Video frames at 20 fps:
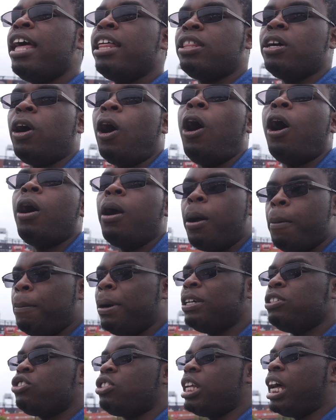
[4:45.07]
There are a
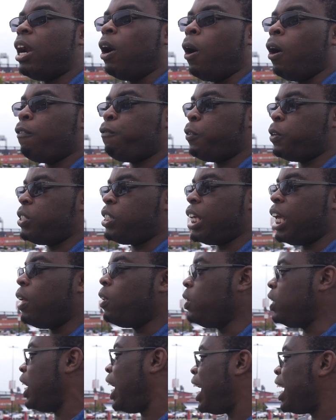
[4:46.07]
bunch that are for
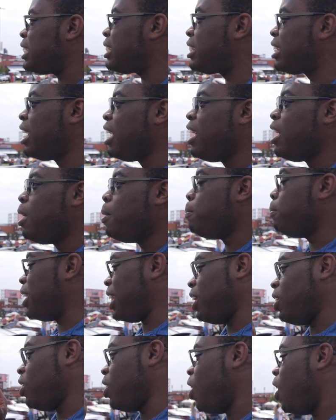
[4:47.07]
sale, yes,
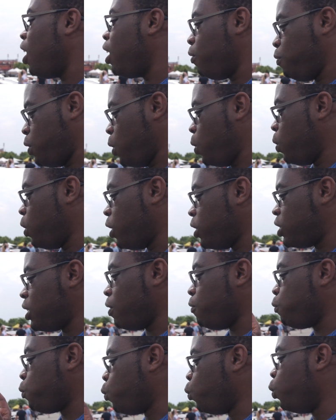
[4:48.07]
but a lot of owners
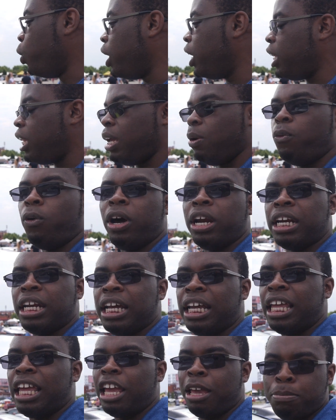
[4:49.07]
have really wanted
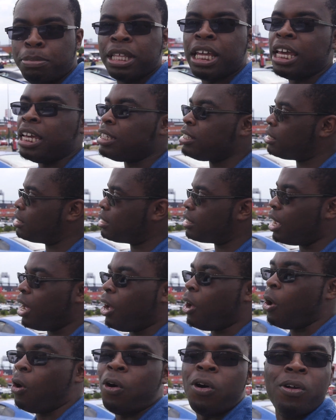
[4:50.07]
to keep these.
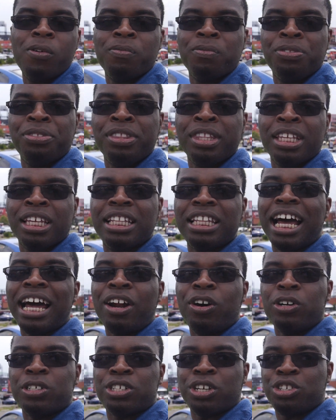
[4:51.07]
So
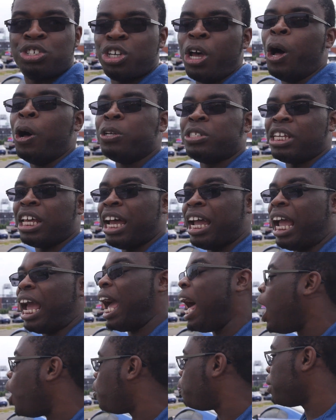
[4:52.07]
that also shows like
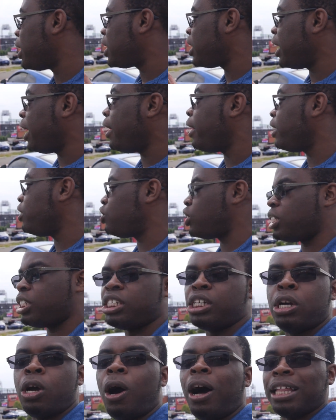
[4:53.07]
how McLaren
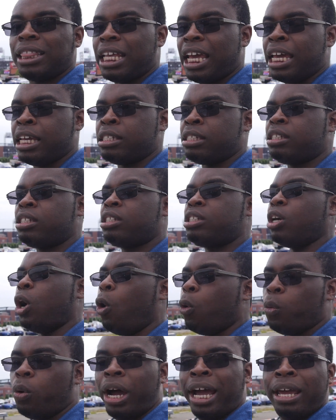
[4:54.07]
just got things
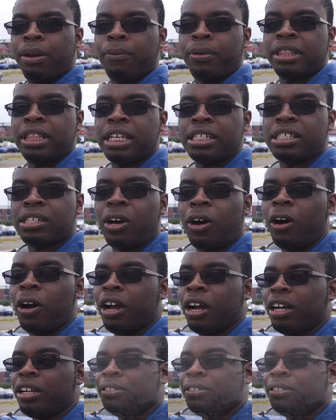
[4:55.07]
so right with this car.